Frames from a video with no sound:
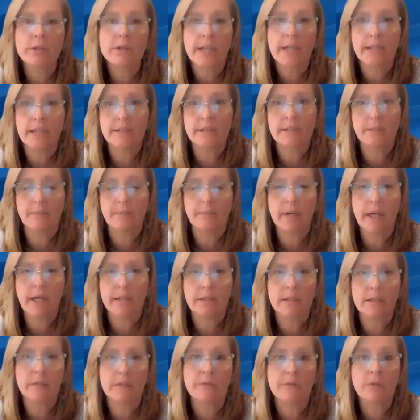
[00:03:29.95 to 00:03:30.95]
tested
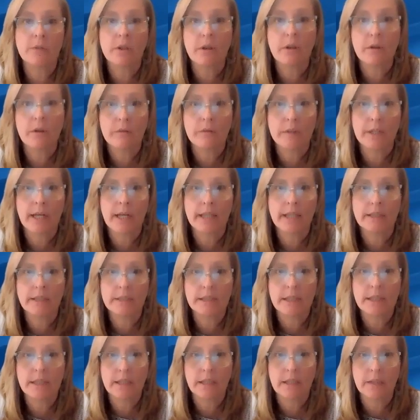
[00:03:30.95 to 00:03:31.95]
positive to
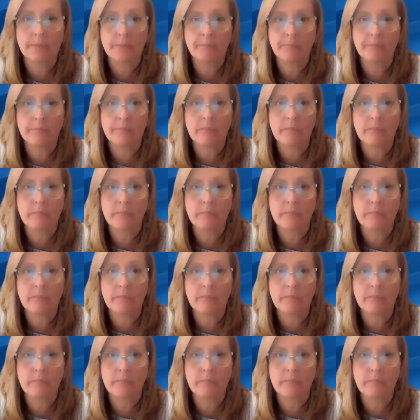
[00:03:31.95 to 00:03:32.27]
COVID-19.